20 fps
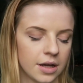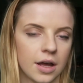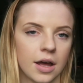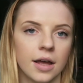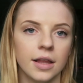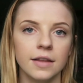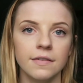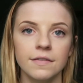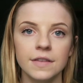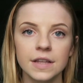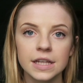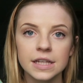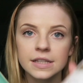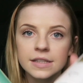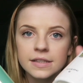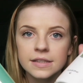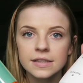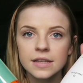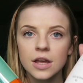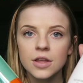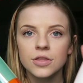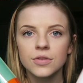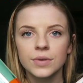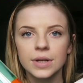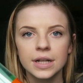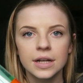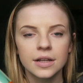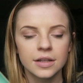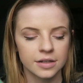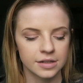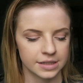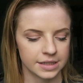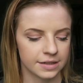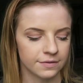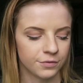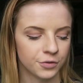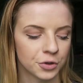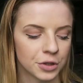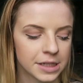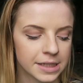all of this,
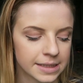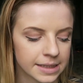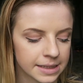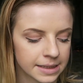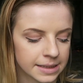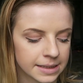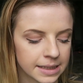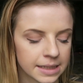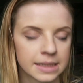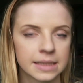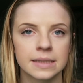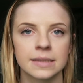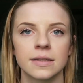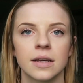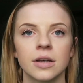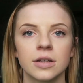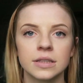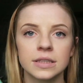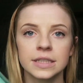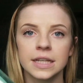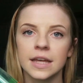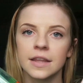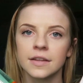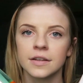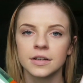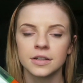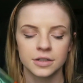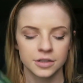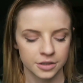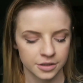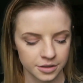$3.46 altogether.